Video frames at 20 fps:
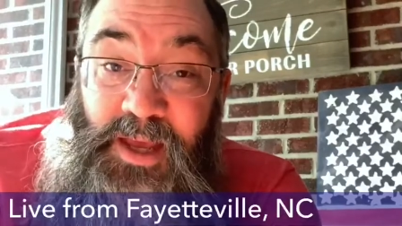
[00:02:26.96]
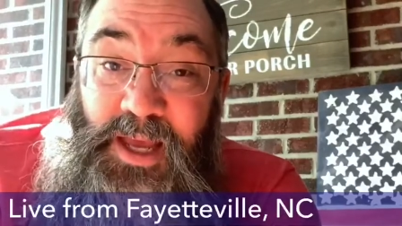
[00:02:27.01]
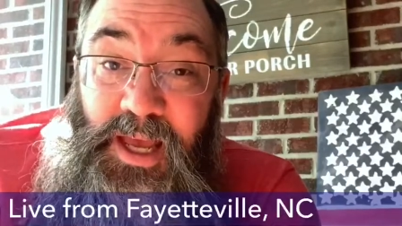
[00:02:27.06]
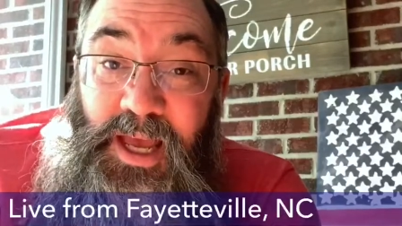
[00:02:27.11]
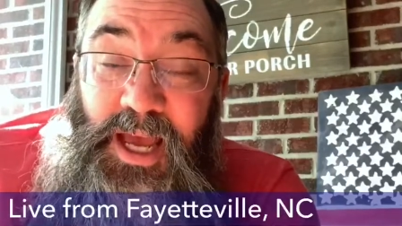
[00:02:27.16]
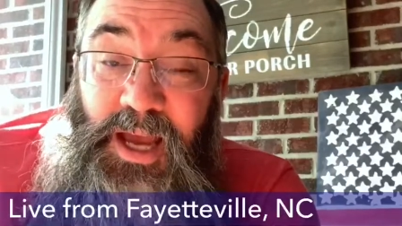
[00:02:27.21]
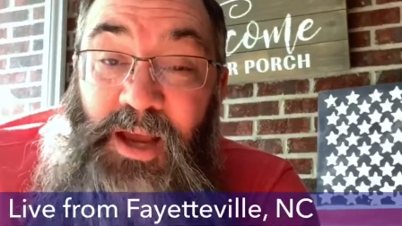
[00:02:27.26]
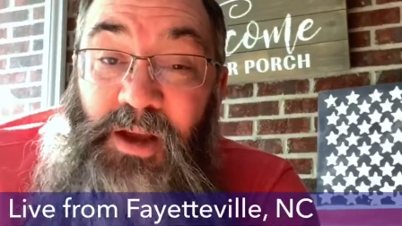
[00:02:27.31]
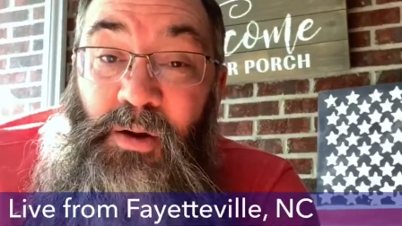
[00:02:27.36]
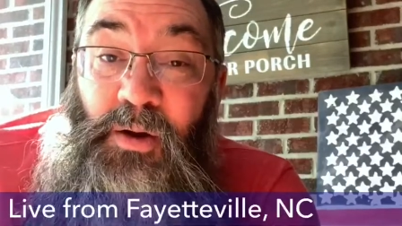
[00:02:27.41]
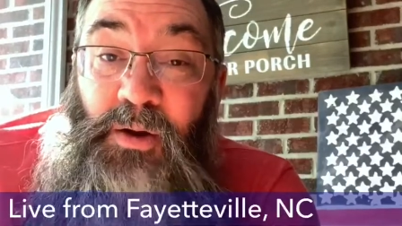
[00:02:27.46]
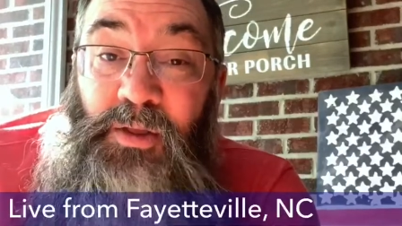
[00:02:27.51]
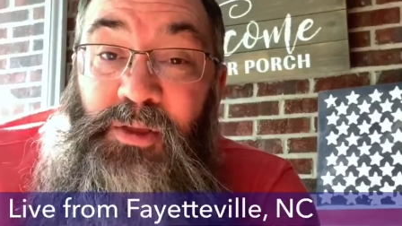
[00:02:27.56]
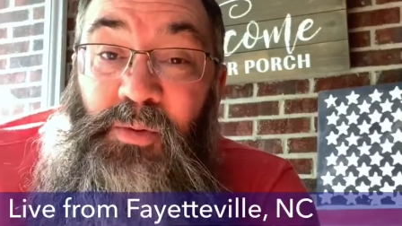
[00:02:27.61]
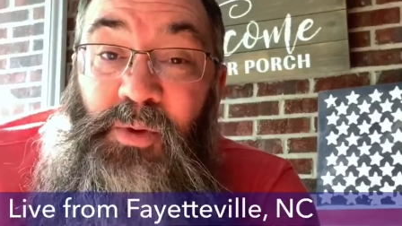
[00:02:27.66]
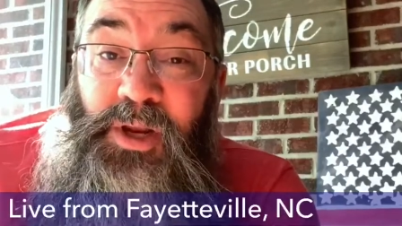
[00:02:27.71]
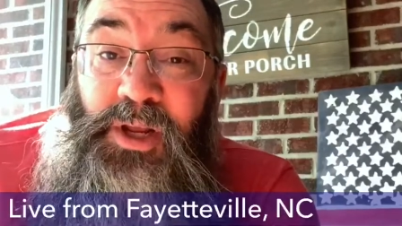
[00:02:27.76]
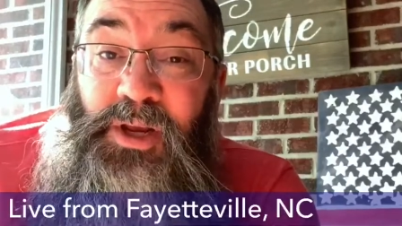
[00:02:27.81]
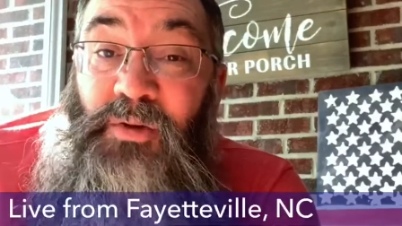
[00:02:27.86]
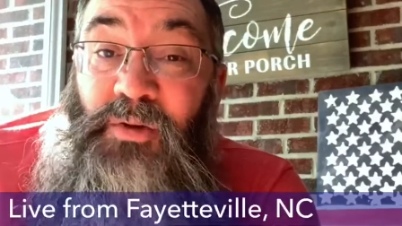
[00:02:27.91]
and go
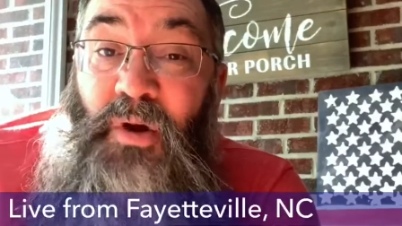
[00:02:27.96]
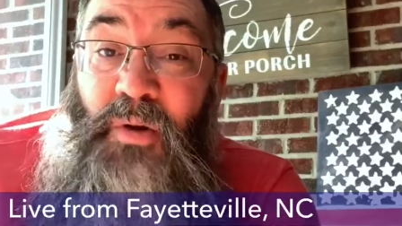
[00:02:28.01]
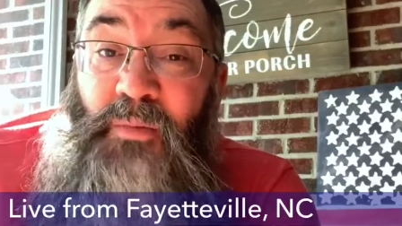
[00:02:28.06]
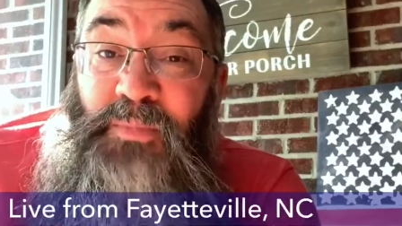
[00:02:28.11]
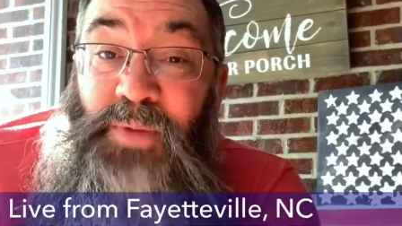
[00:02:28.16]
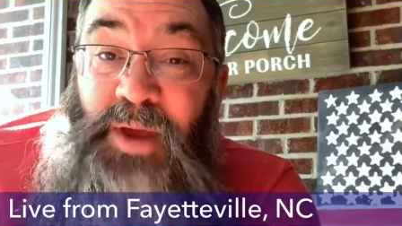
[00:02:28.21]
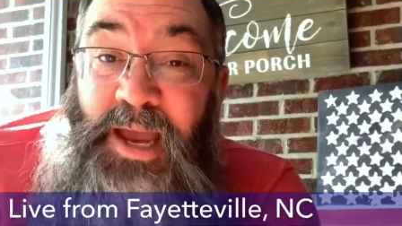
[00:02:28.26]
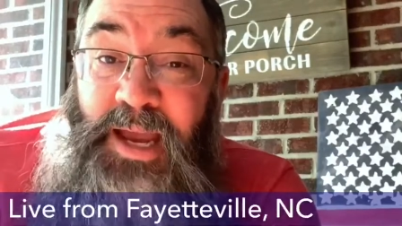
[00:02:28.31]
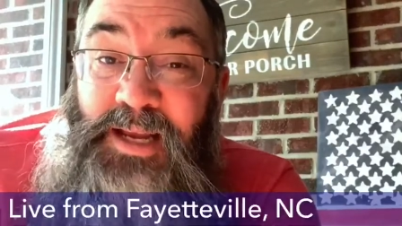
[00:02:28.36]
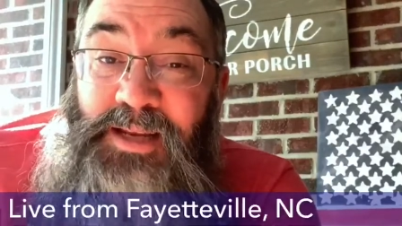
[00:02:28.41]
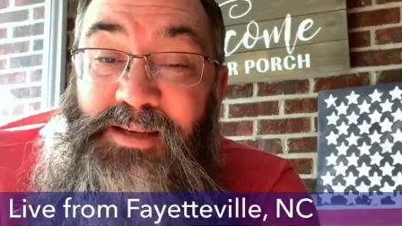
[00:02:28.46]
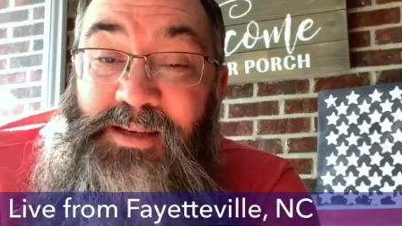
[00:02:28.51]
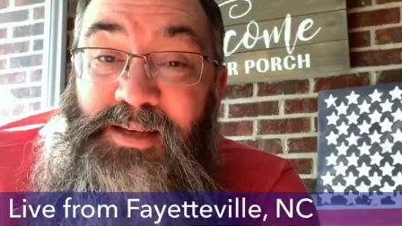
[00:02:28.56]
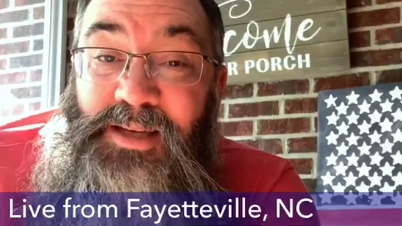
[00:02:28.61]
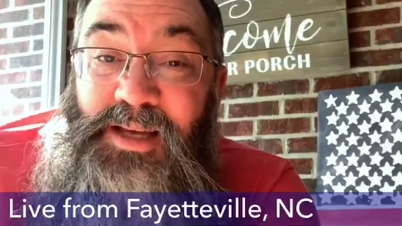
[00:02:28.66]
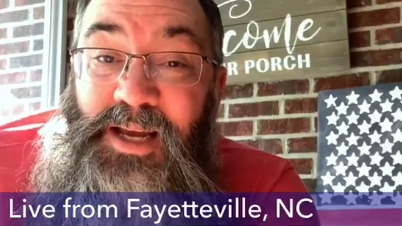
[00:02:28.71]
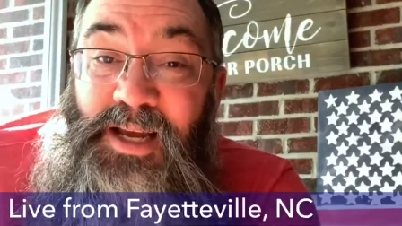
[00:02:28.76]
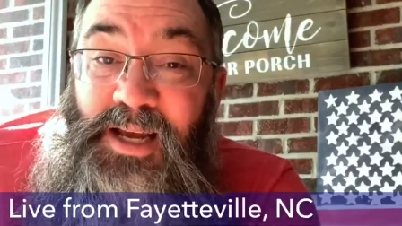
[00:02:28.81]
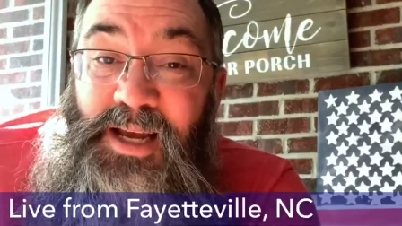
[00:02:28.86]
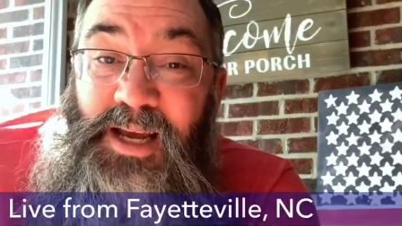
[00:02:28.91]
through it at your own pace
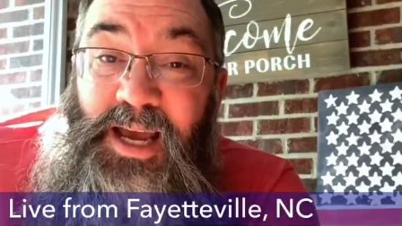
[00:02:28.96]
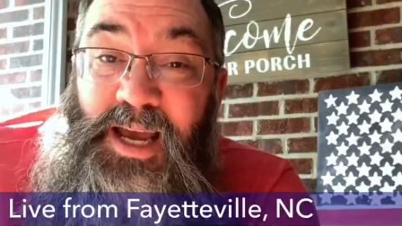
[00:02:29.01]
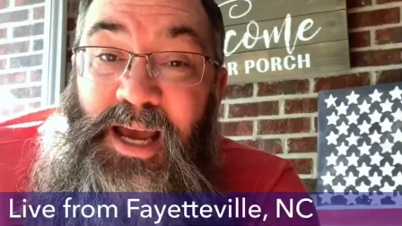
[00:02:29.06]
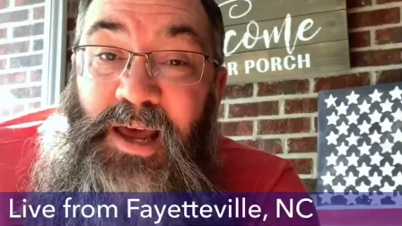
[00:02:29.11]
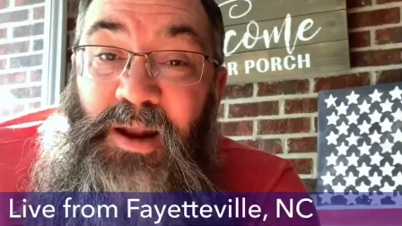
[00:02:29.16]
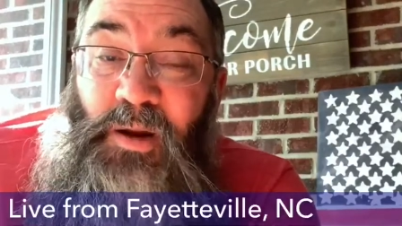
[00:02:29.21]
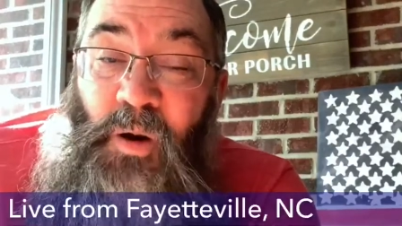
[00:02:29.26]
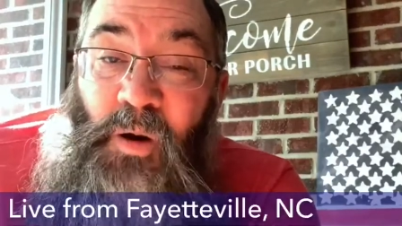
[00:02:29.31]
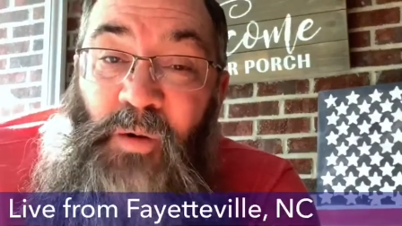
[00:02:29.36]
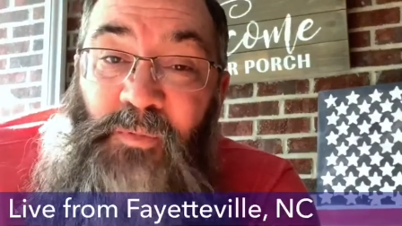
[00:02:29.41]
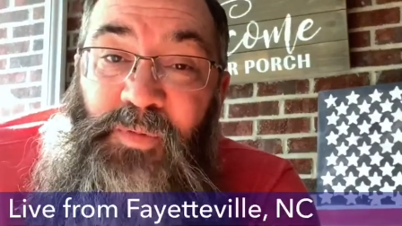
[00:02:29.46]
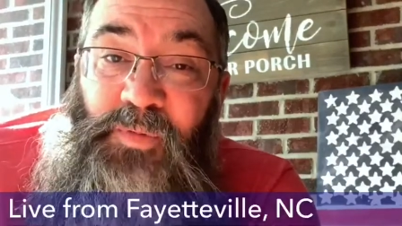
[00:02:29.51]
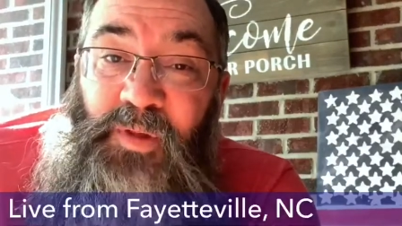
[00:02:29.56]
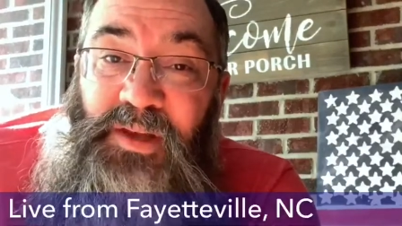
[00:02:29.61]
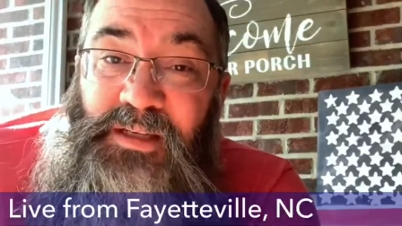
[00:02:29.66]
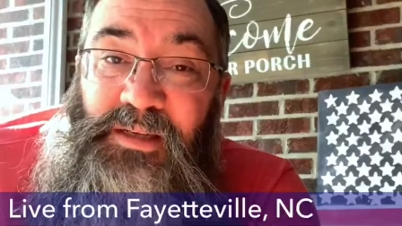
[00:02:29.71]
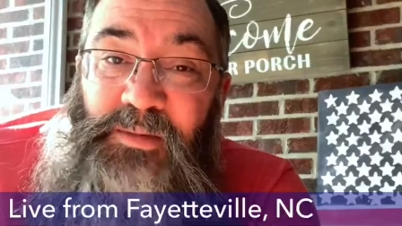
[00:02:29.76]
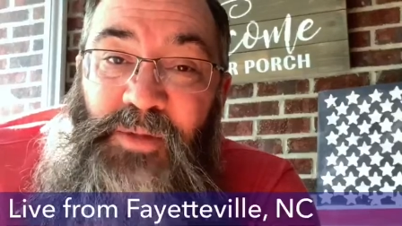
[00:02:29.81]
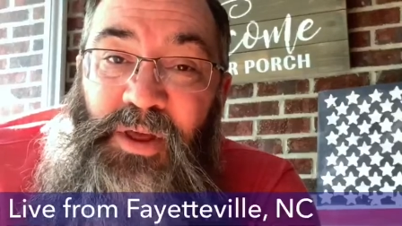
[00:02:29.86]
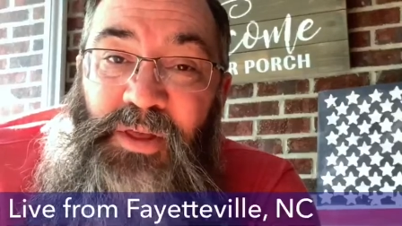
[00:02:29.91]
and hopefully
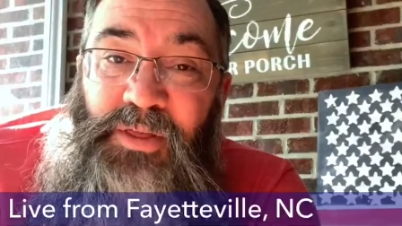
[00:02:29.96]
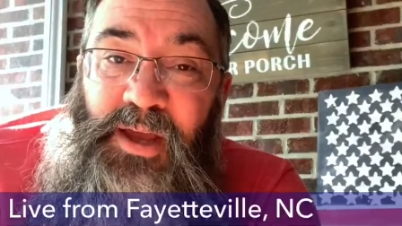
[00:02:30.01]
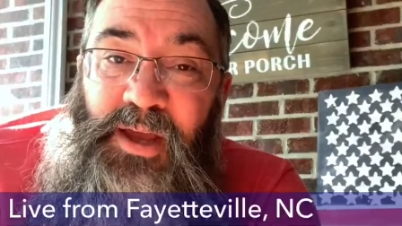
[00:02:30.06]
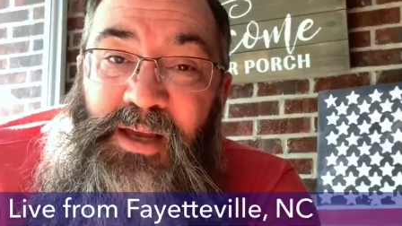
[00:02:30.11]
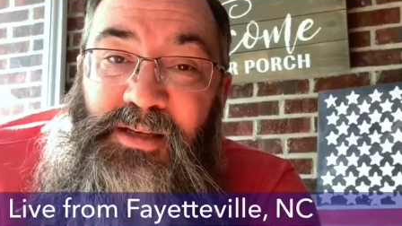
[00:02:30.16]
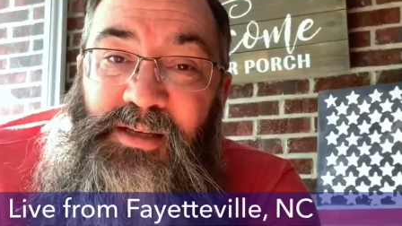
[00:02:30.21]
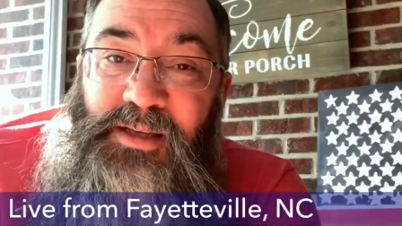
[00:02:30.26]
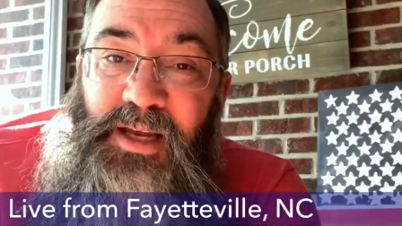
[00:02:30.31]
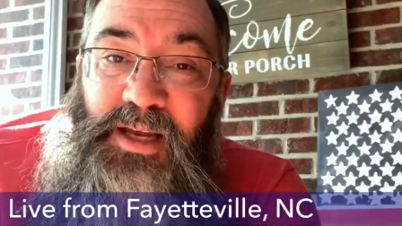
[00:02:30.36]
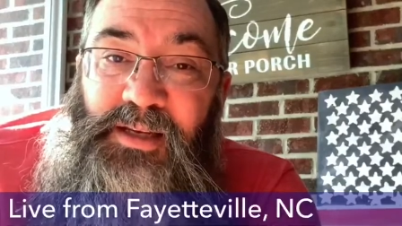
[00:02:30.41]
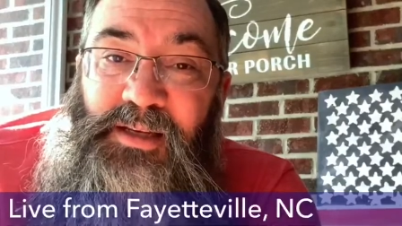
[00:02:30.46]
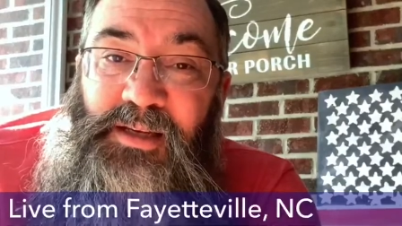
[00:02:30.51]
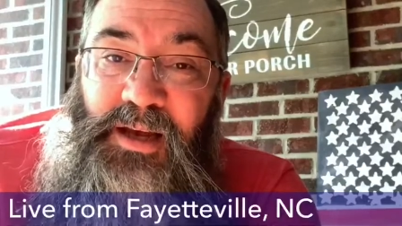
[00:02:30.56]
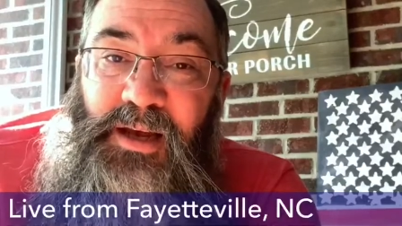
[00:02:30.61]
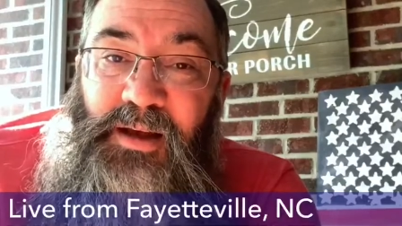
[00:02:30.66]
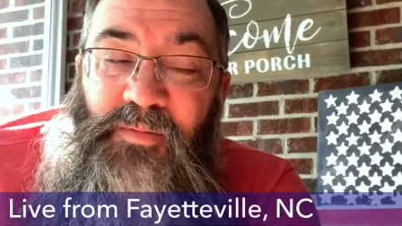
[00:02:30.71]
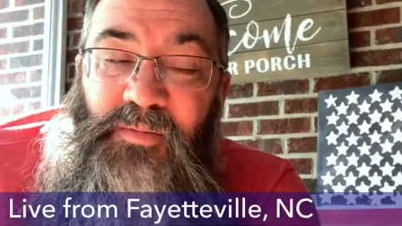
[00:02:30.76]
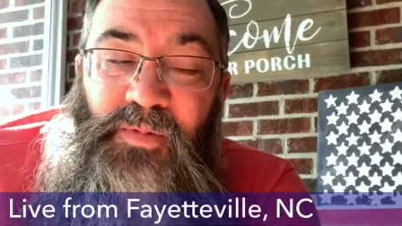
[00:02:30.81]
some of the things that, uh,